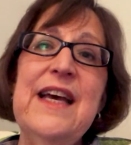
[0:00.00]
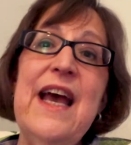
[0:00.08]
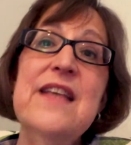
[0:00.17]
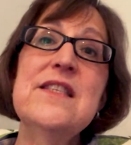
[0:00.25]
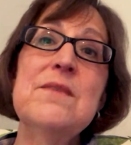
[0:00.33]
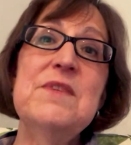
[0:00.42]

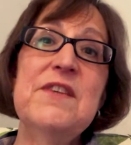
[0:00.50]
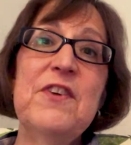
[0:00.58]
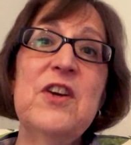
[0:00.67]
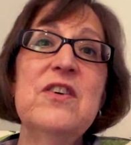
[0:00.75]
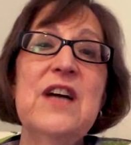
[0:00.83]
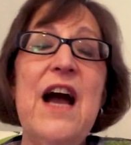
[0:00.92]
and some
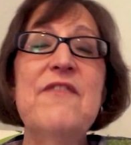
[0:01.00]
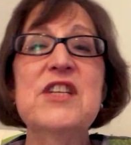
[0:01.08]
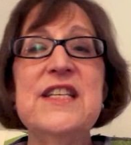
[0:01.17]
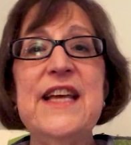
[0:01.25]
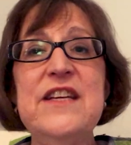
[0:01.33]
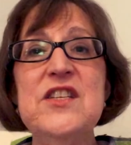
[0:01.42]
difficult
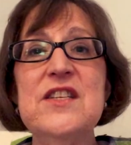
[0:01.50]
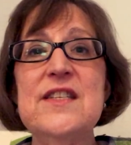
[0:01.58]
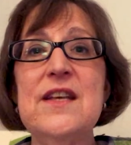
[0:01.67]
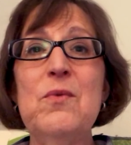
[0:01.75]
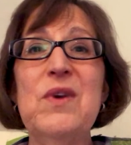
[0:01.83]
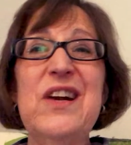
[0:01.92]
conversations
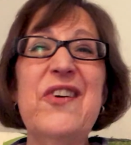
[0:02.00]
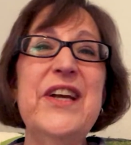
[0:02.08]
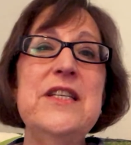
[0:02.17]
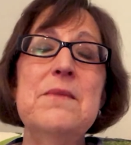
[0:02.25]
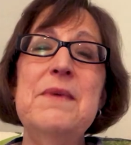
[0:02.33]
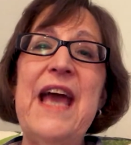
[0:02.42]
that we're
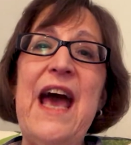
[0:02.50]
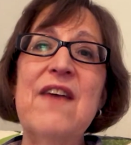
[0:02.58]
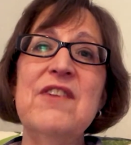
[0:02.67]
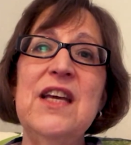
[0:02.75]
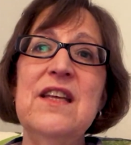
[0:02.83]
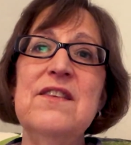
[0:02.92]
going to be
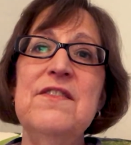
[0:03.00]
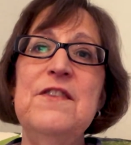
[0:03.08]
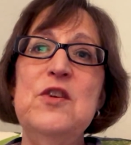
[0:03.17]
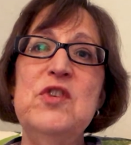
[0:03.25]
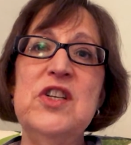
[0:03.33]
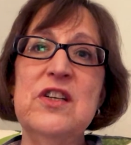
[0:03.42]
having in the
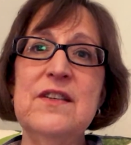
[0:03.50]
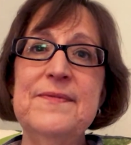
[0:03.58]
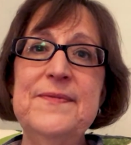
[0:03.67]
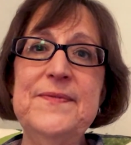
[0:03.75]
future.